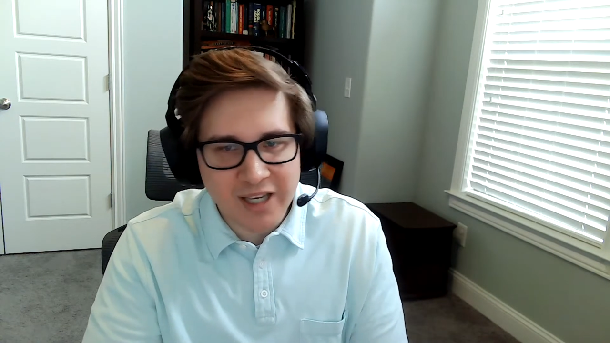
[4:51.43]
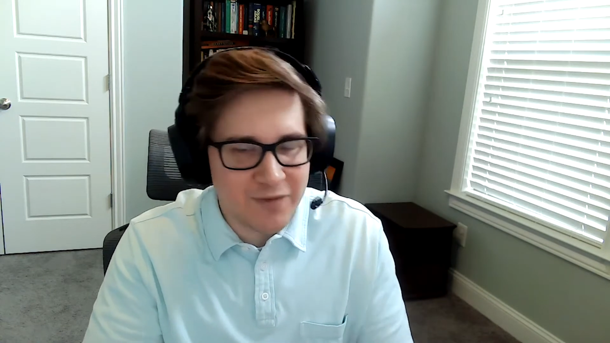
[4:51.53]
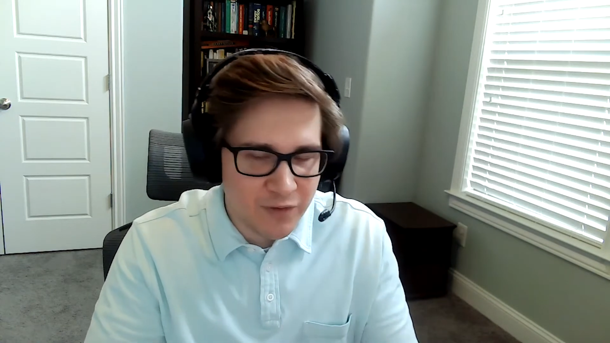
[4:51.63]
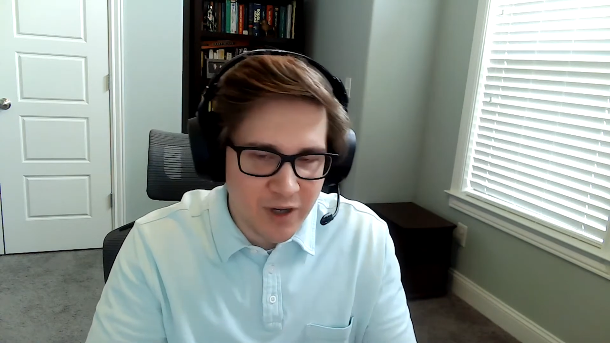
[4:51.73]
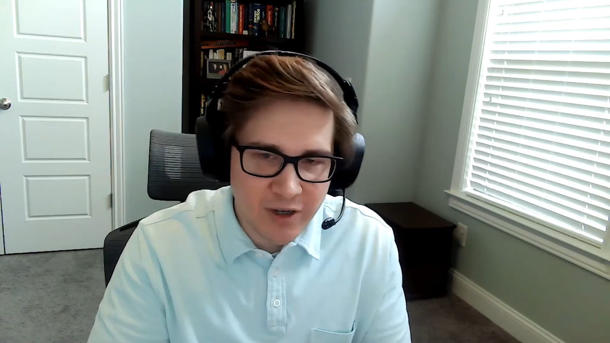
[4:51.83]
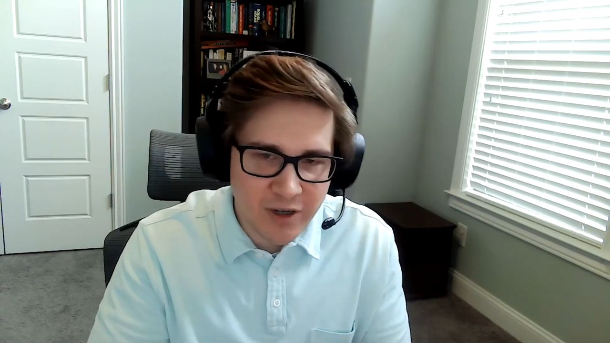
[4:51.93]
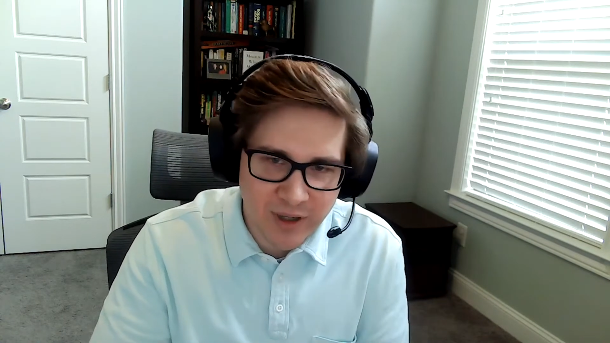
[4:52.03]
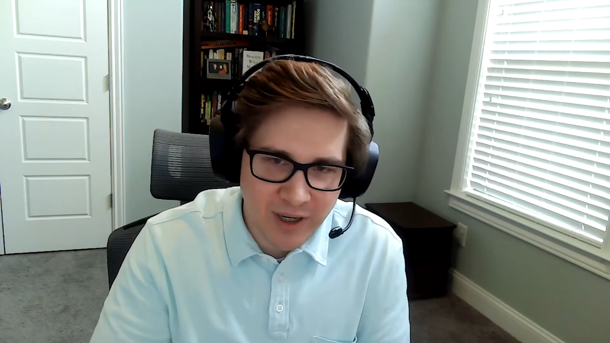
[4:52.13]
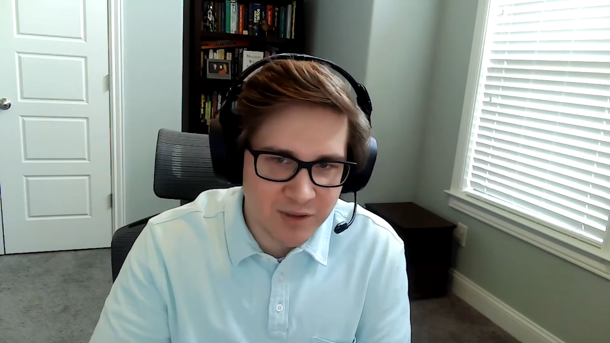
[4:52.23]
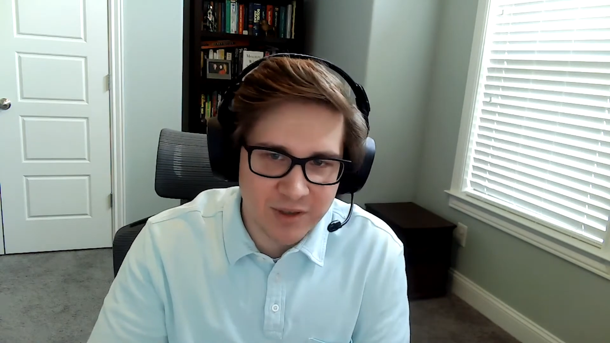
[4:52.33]
If you've got
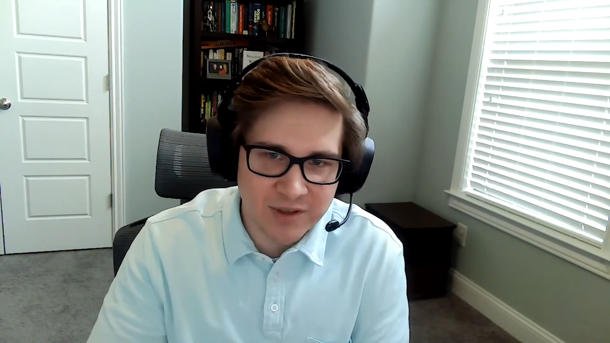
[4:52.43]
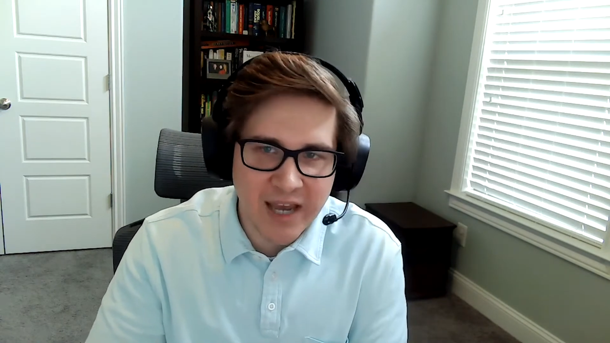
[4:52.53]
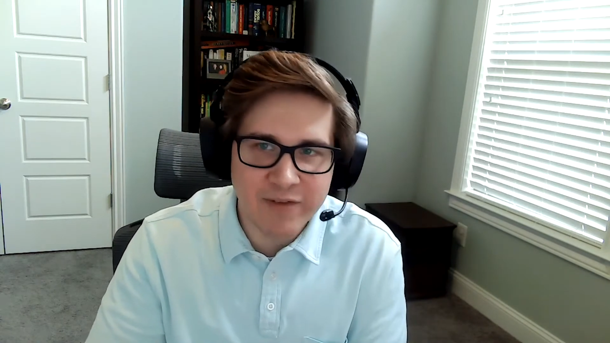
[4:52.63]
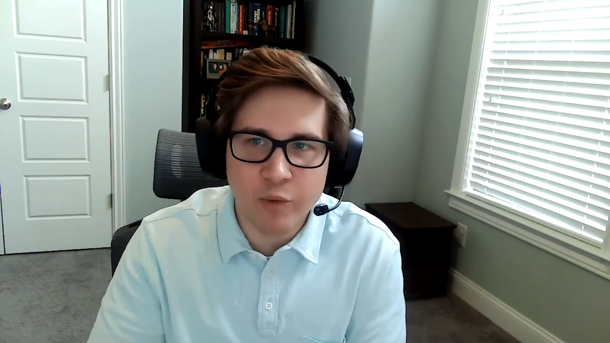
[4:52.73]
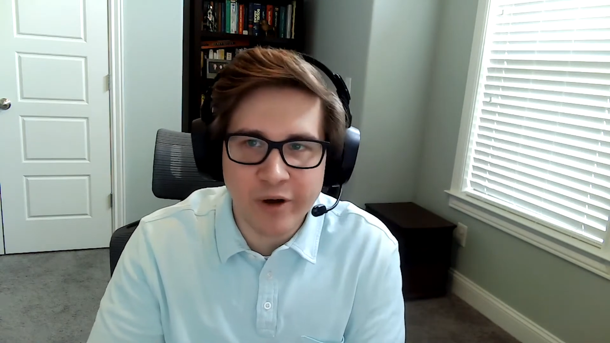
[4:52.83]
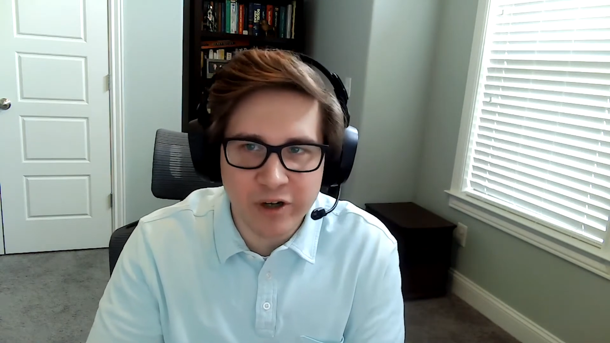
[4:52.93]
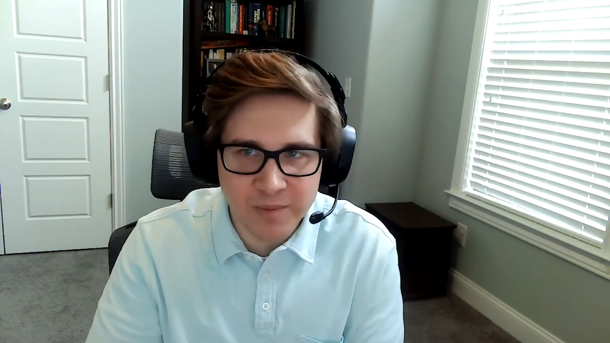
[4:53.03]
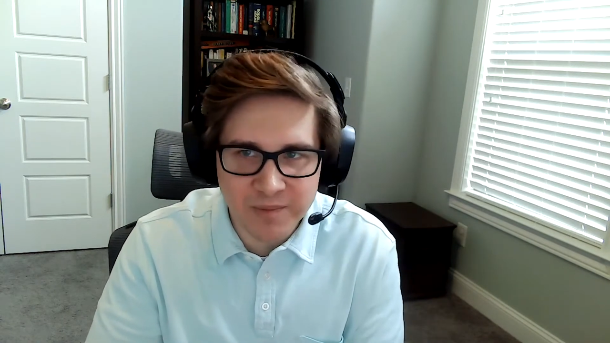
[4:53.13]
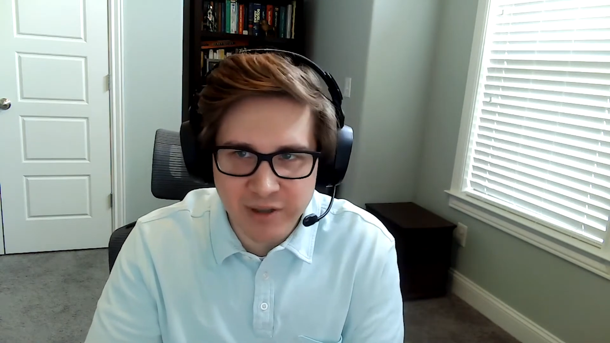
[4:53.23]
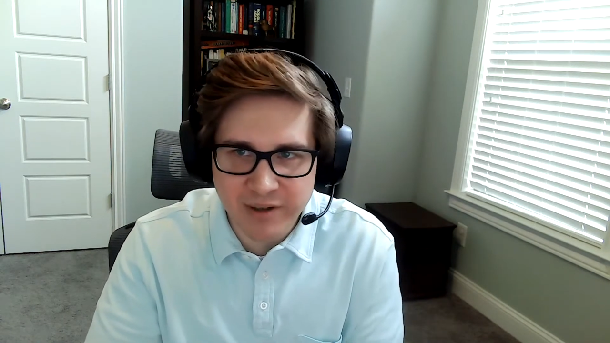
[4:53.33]
new customers, have a
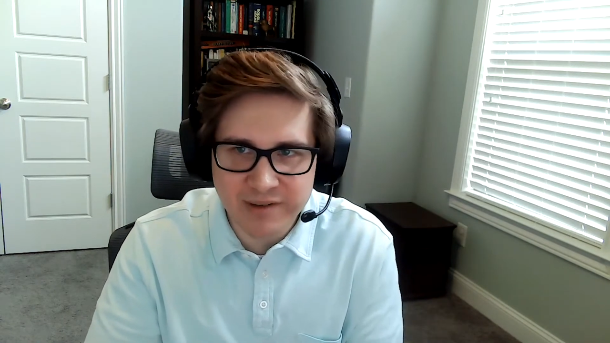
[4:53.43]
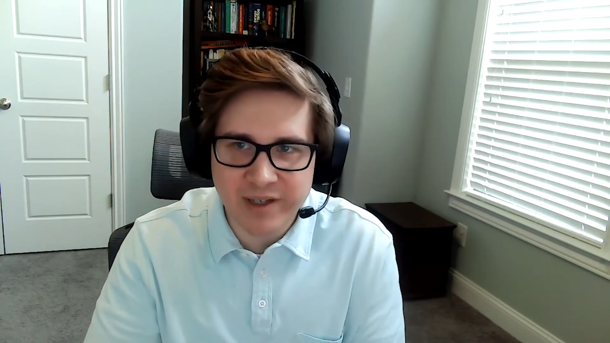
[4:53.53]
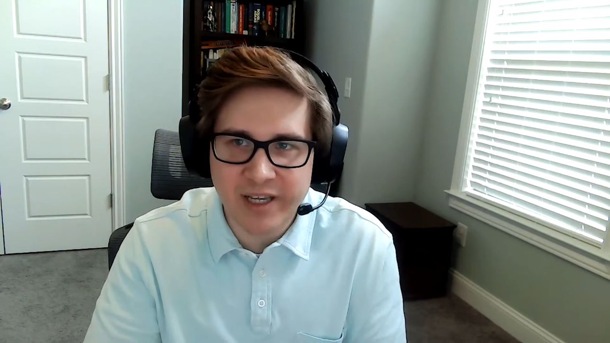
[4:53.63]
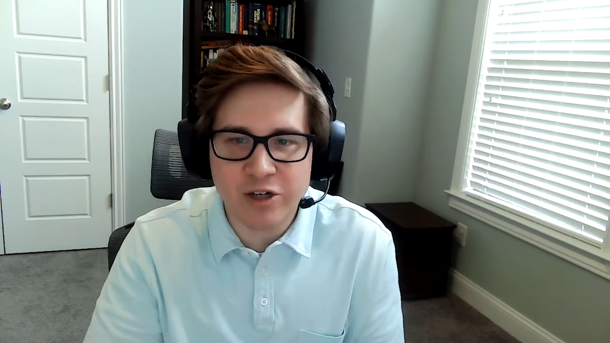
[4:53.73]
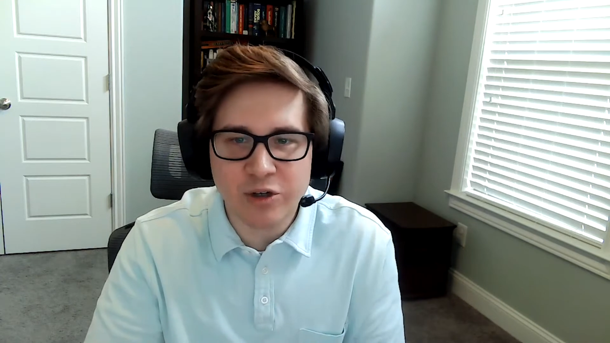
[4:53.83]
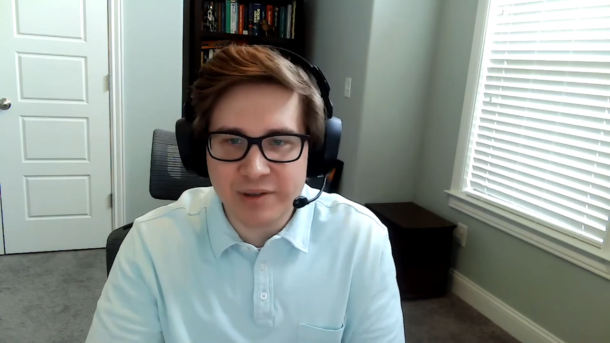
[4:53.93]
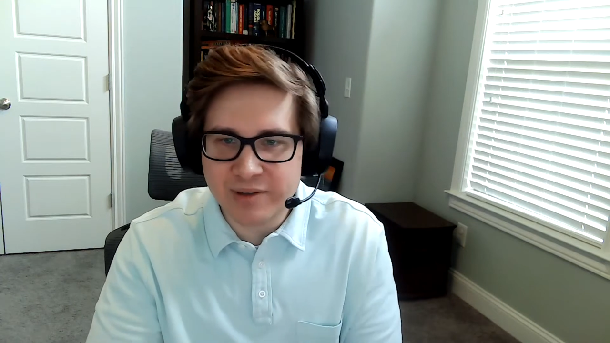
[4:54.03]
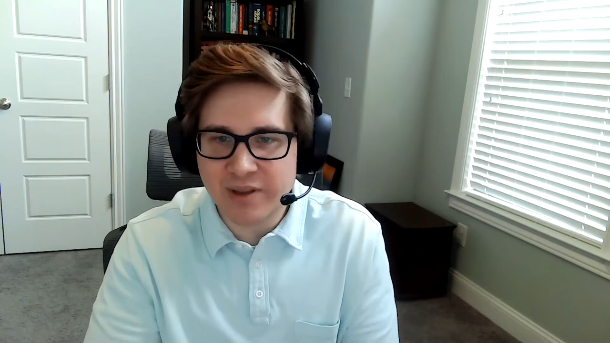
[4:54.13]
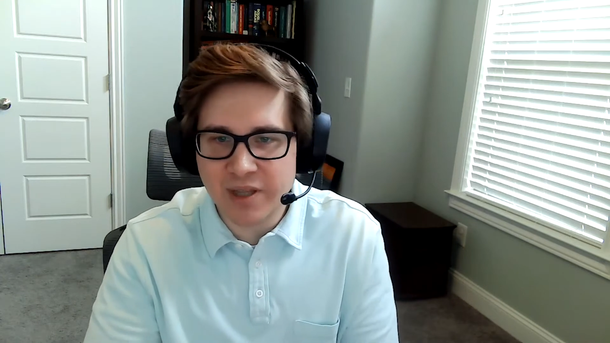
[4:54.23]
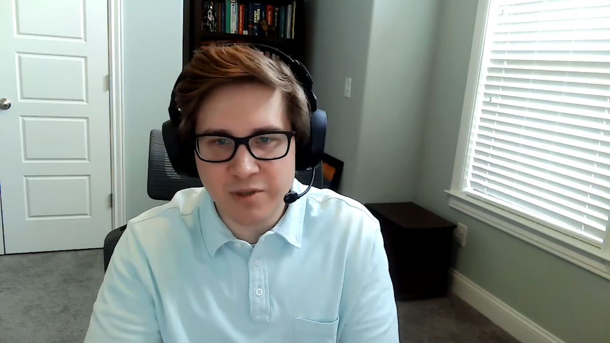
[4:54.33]
welcome series that
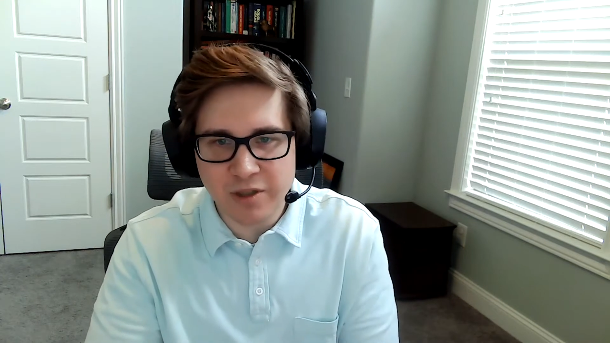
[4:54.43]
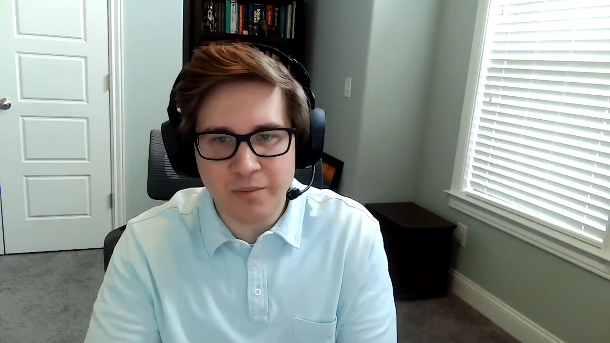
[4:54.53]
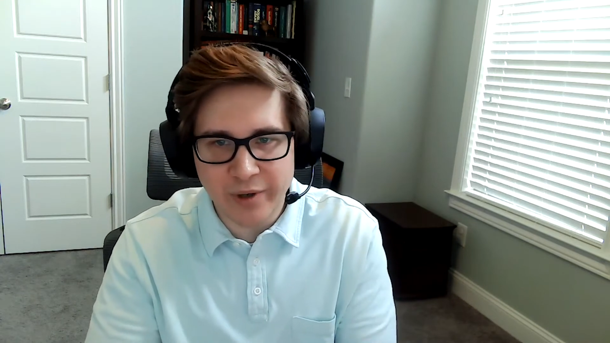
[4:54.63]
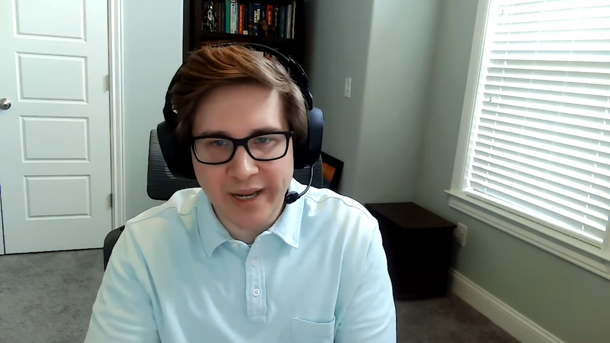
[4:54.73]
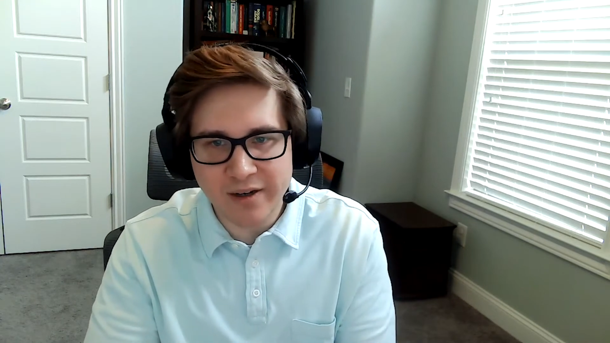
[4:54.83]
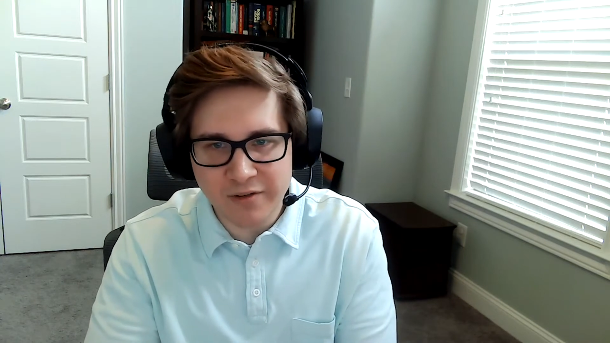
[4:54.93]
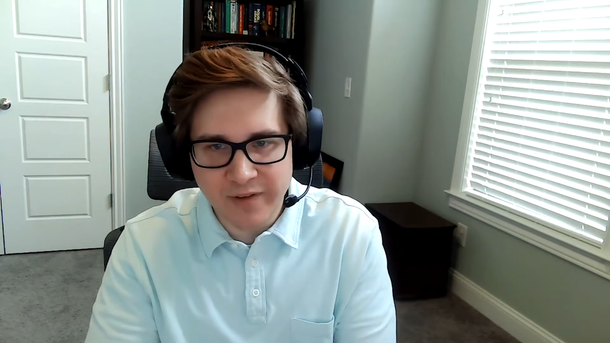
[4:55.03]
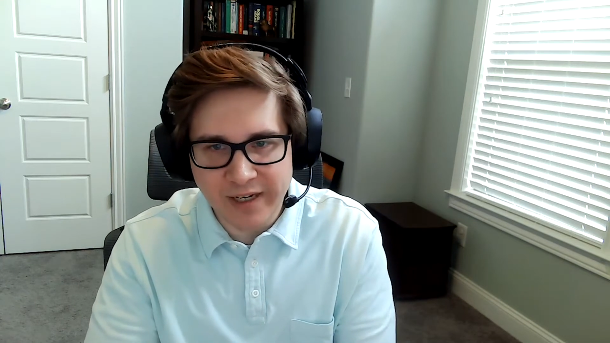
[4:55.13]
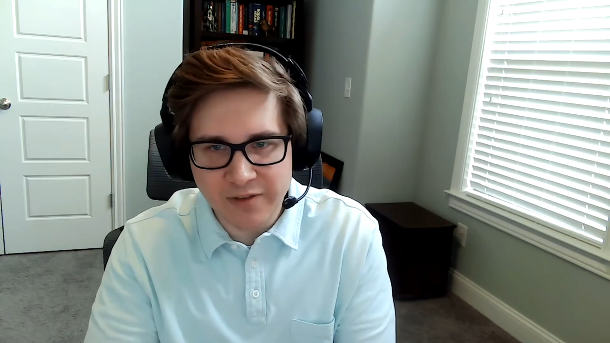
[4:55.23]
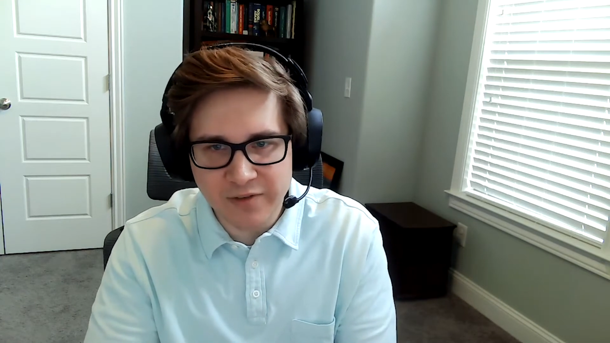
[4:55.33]
introduces them to the brand
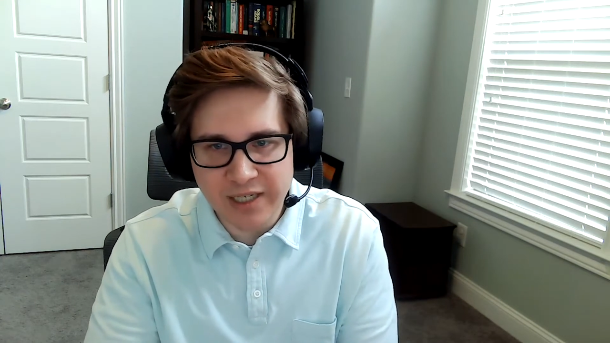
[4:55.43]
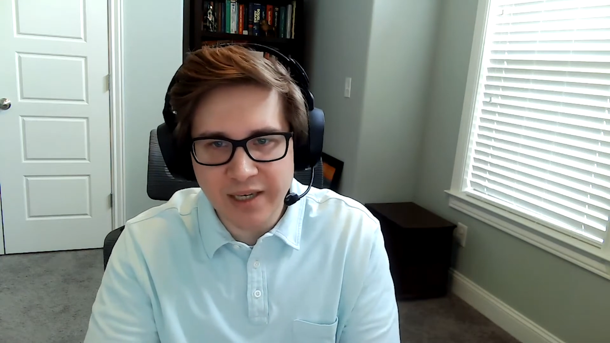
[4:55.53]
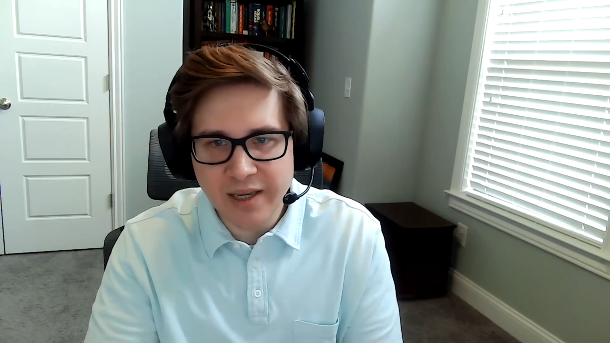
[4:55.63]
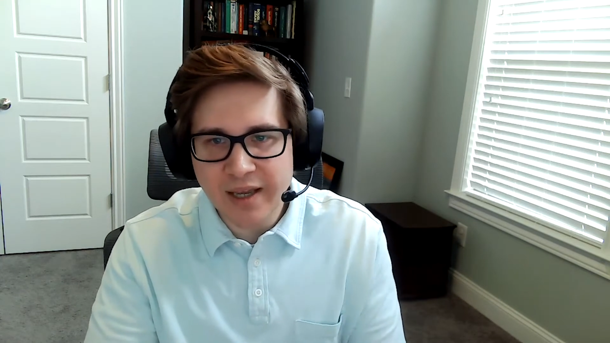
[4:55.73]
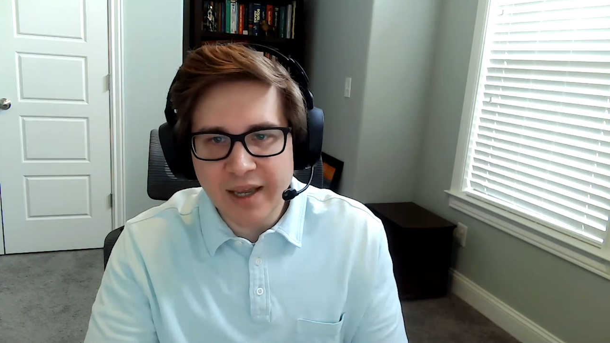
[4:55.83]
effectively